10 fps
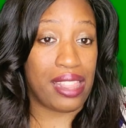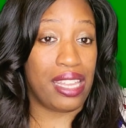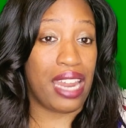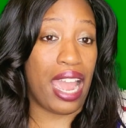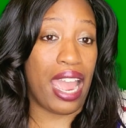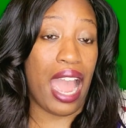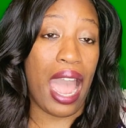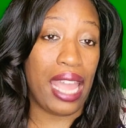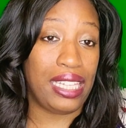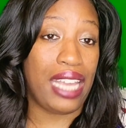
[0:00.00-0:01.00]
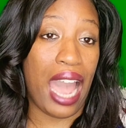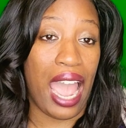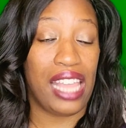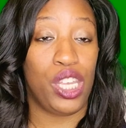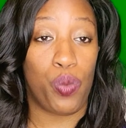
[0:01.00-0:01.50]
then I highly,
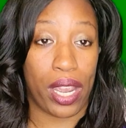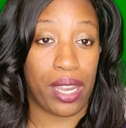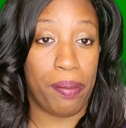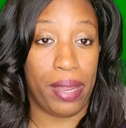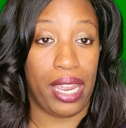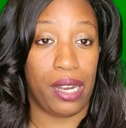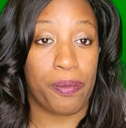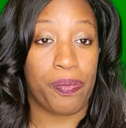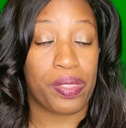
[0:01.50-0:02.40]
highly recommend